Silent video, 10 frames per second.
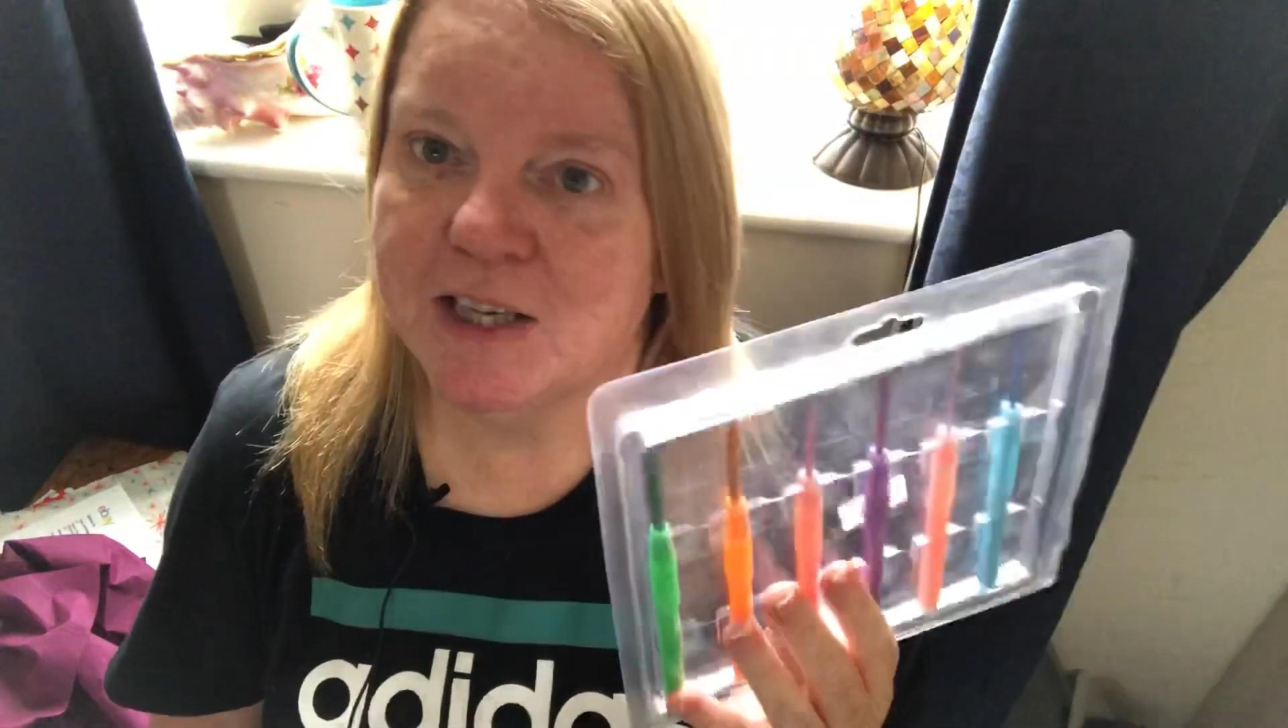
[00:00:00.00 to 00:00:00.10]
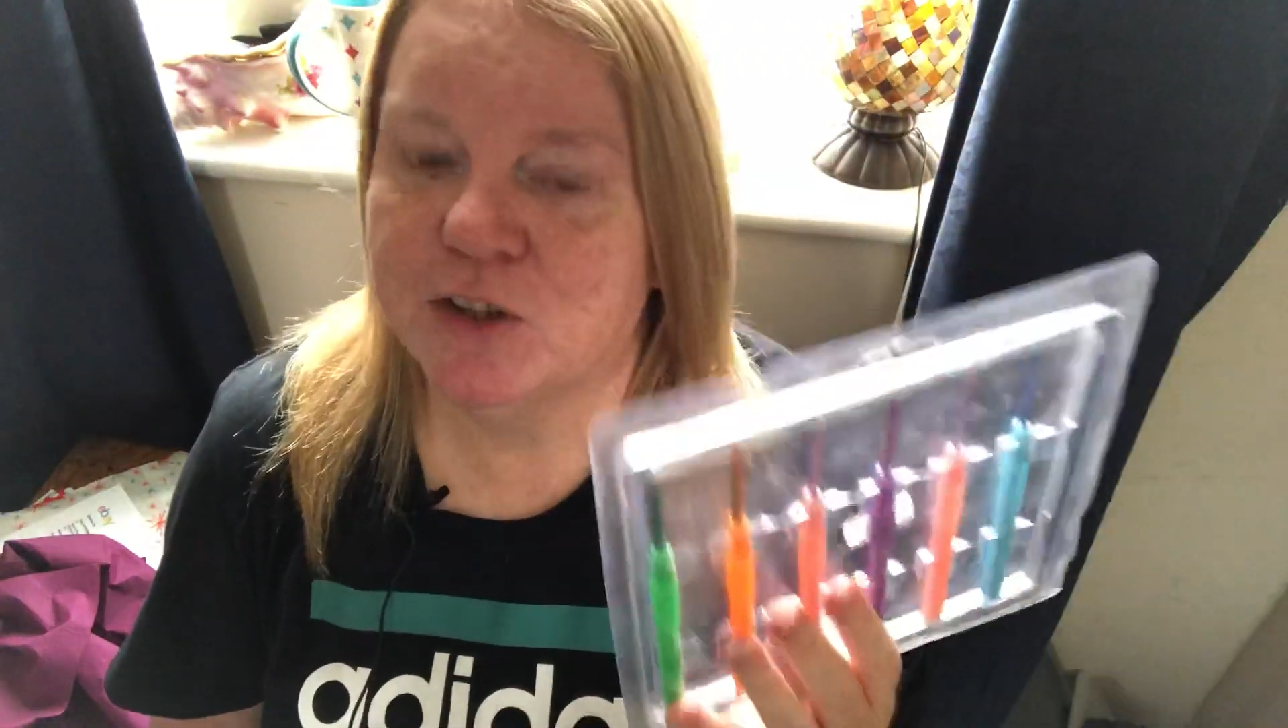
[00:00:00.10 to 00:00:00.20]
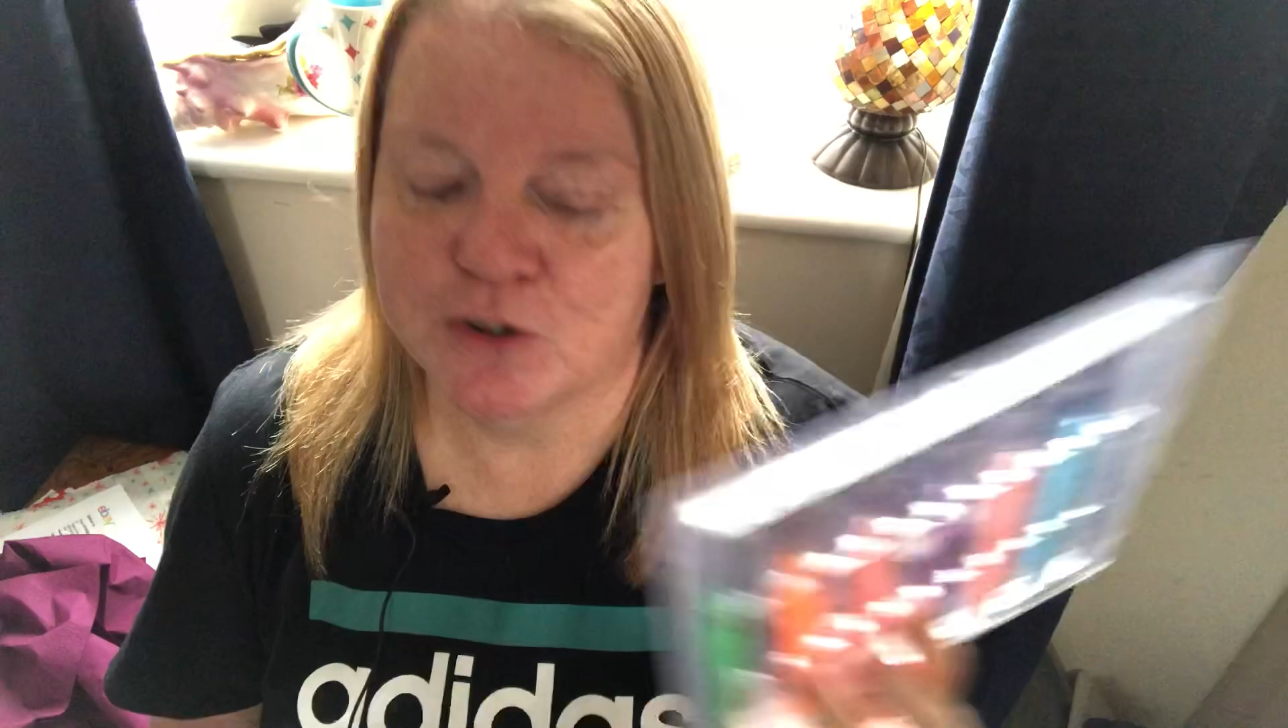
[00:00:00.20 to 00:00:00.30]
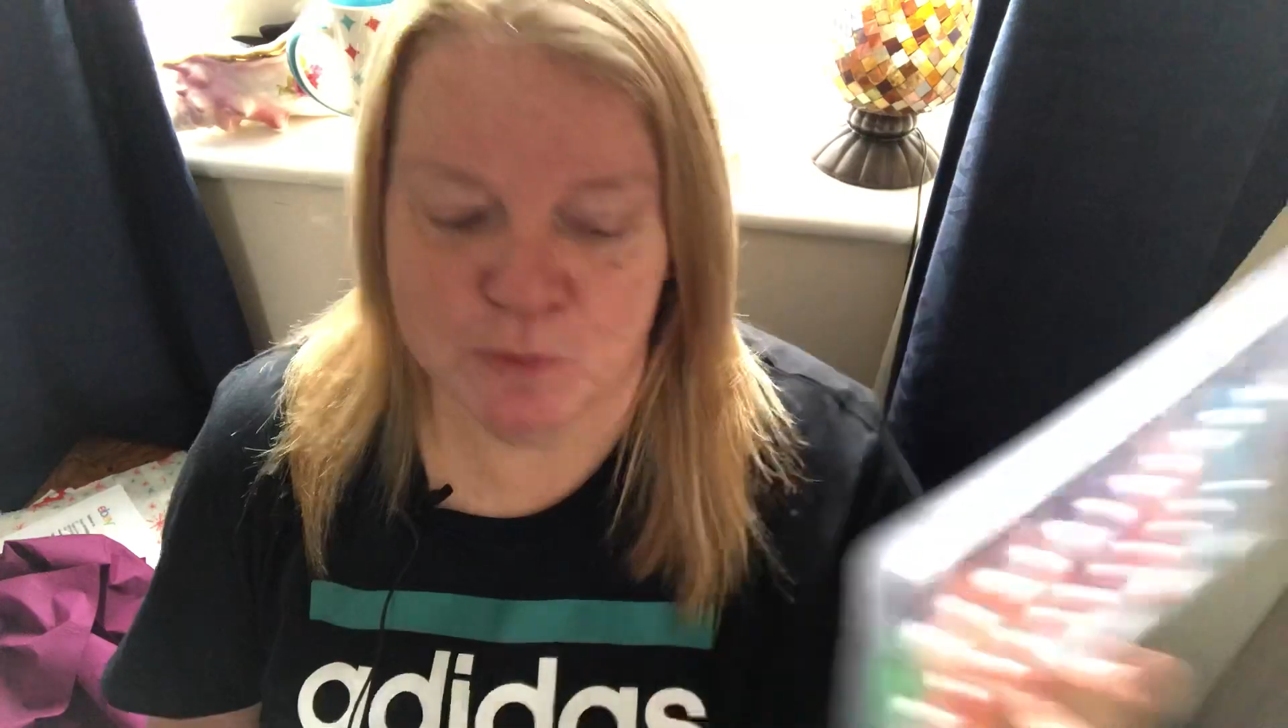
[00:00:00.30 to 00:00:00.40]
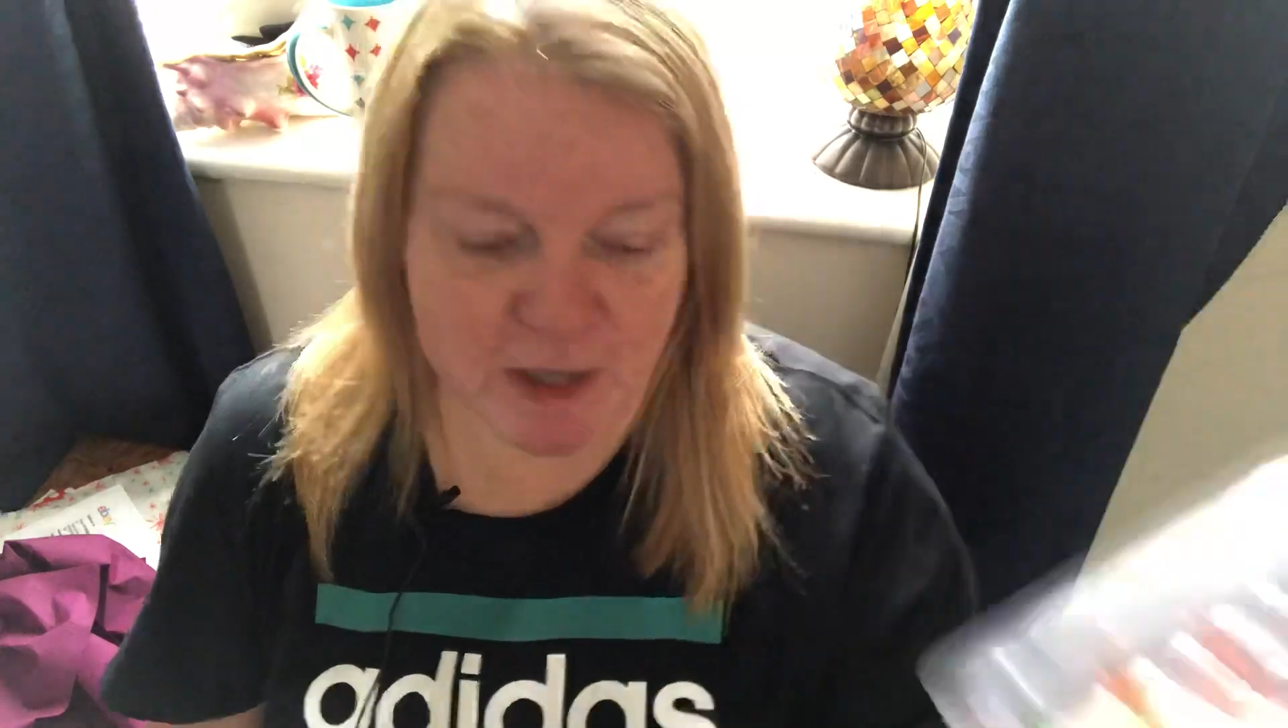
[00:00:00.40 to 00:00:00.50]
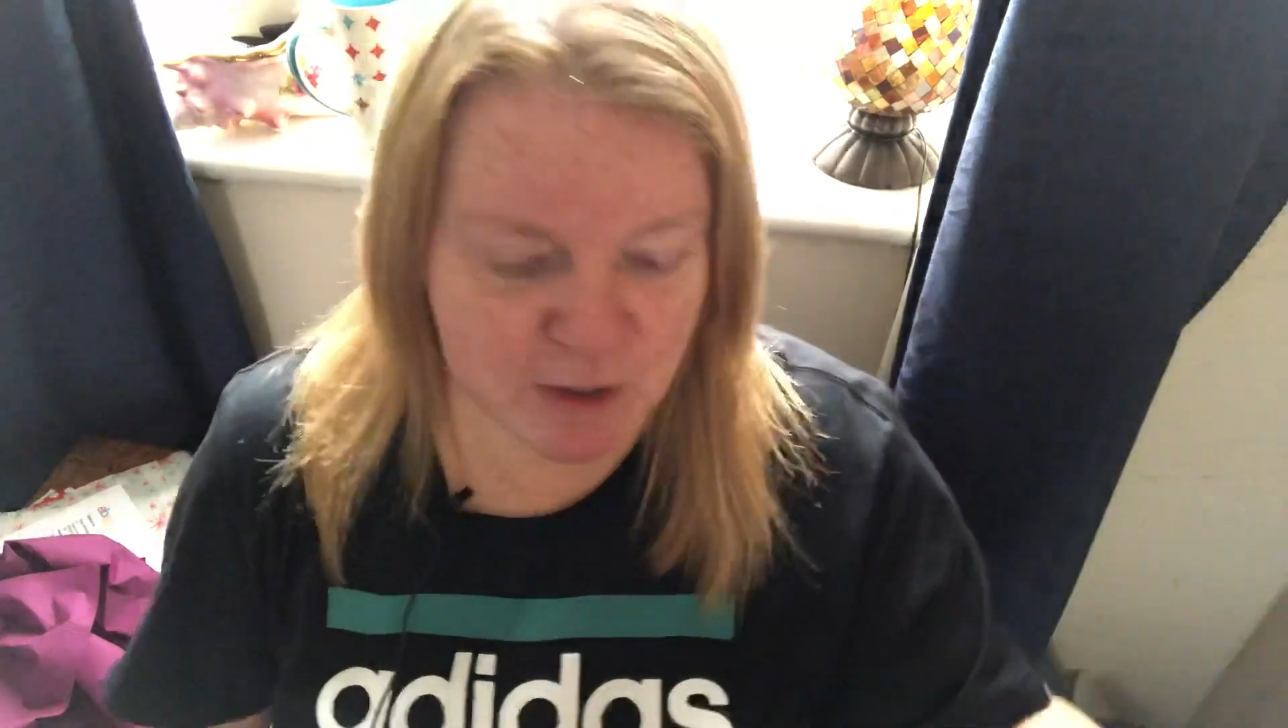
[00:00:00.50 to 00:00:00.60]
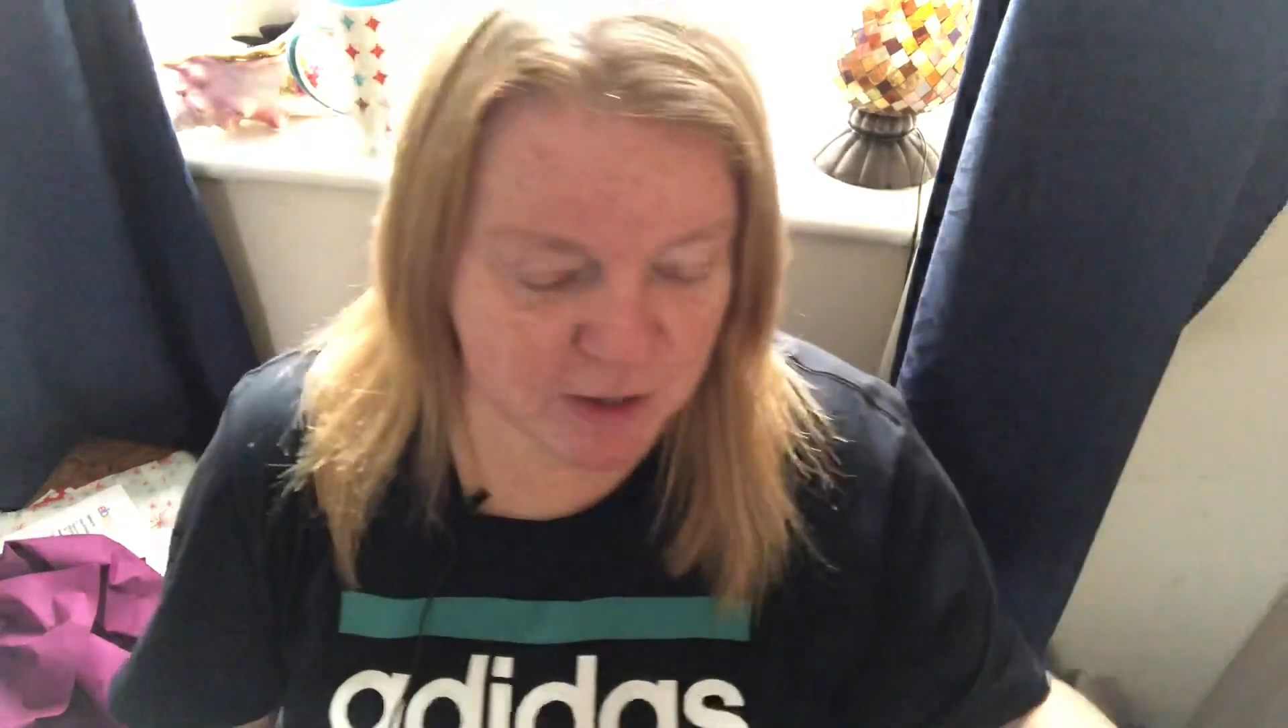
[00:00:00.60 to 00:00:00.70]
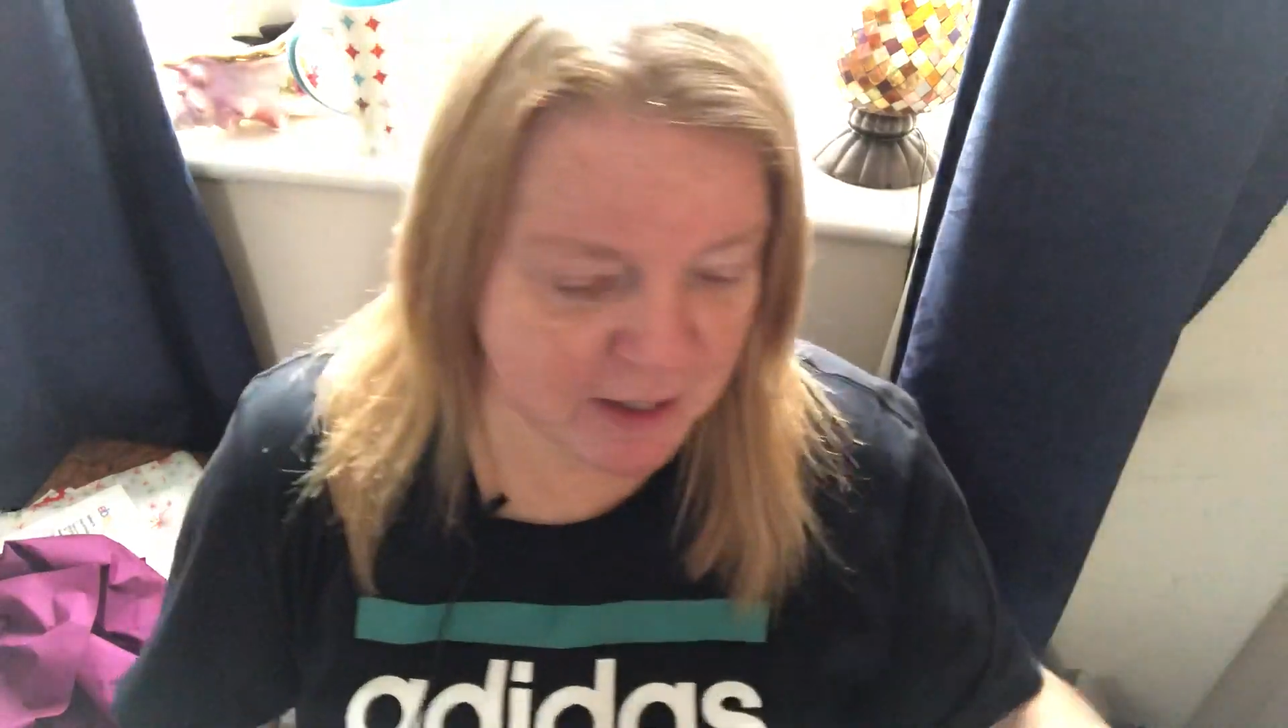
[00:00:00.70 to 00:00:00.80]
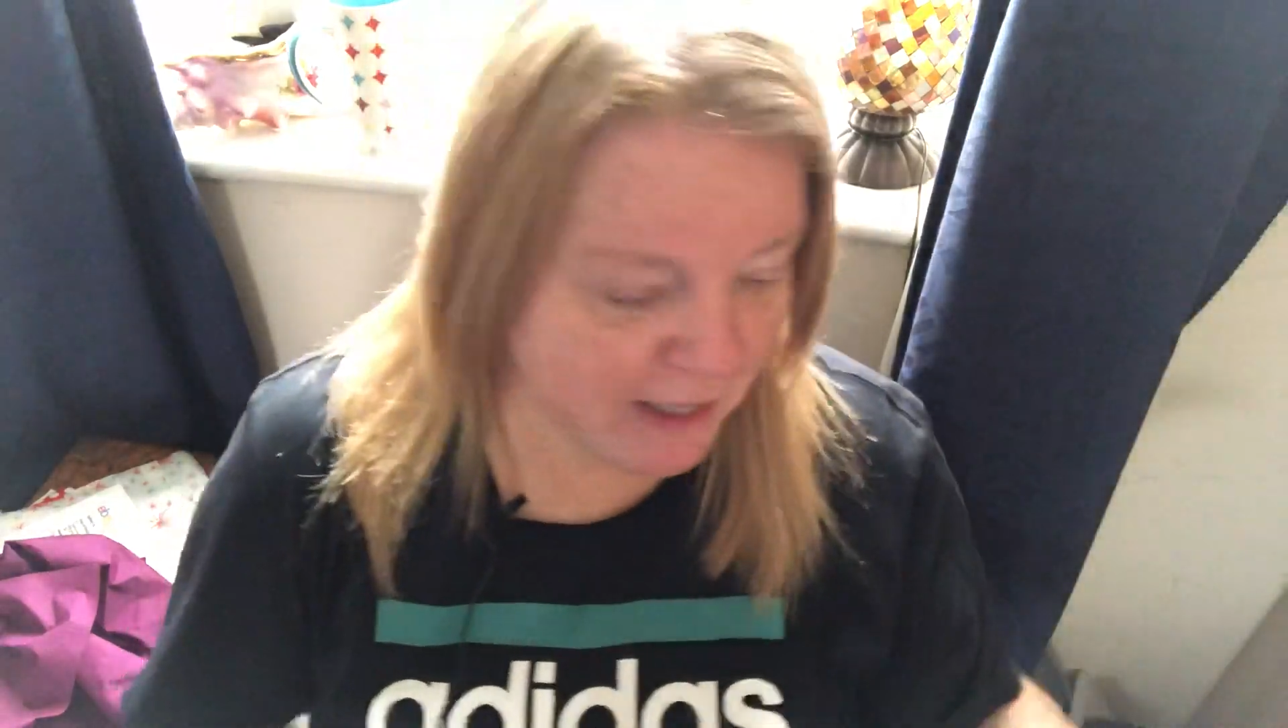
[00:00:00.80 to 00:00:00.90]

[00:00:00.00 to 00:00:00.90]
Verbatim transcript: good where you can